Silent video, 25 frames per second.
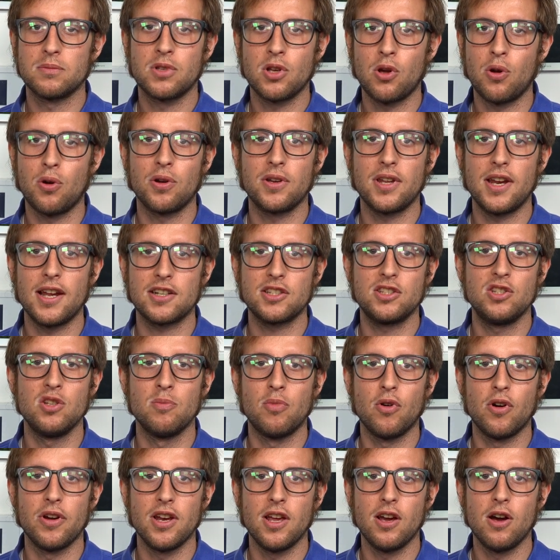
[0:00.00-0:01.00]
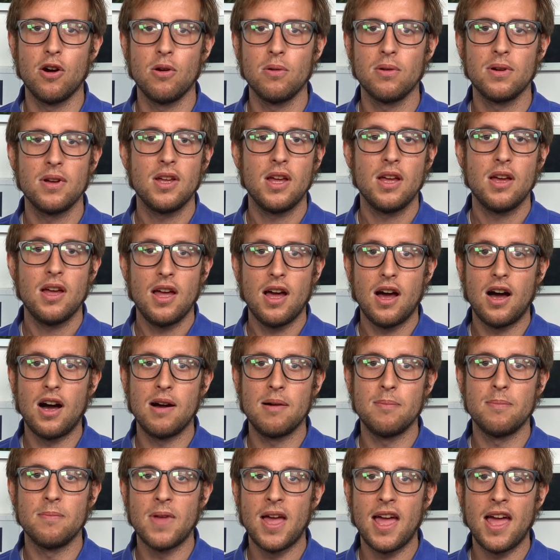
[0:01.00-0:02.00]
Total Connect 2.0
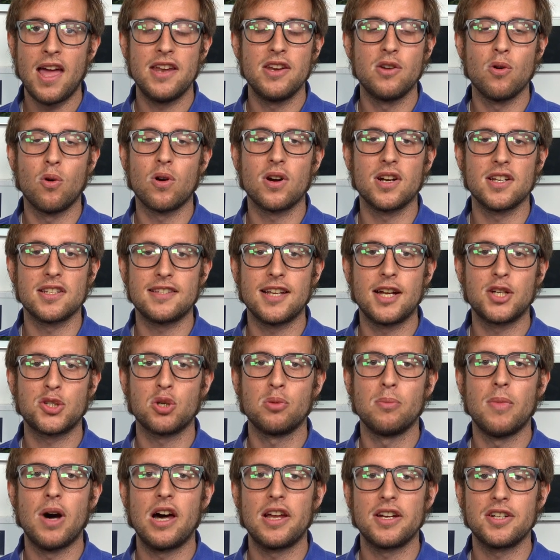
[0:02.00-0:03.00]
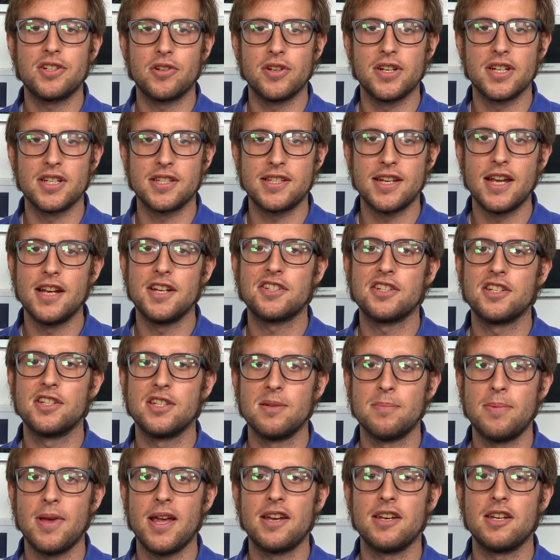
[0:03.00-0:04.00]
um, and or a central monitoring station
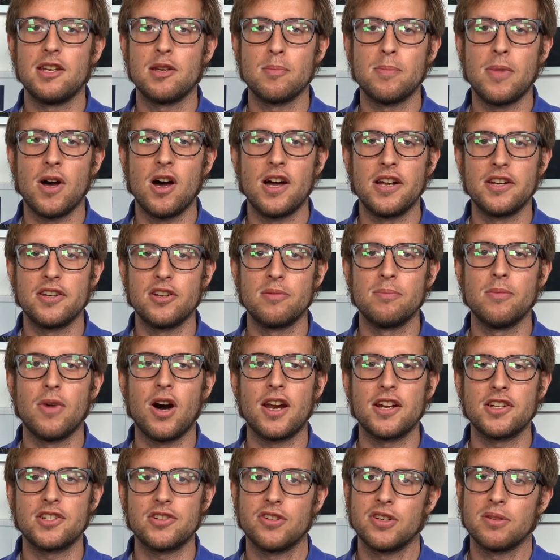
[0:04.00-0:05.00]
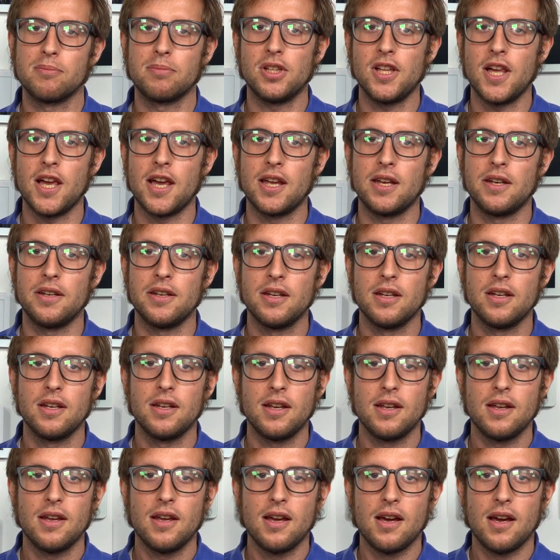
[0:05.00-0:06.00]
depending upon your monitoring plan.
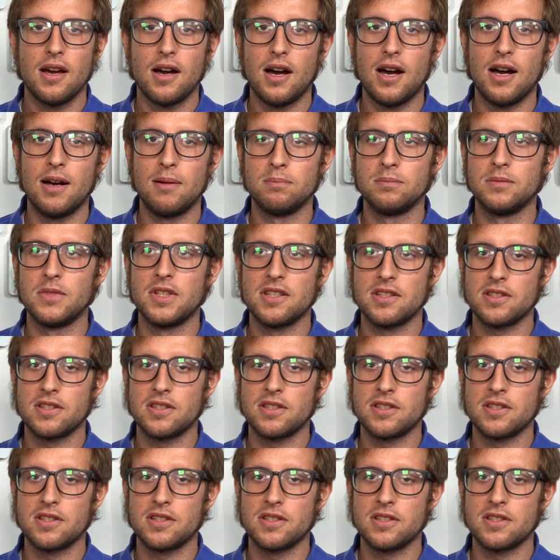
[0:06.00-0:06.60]
Um,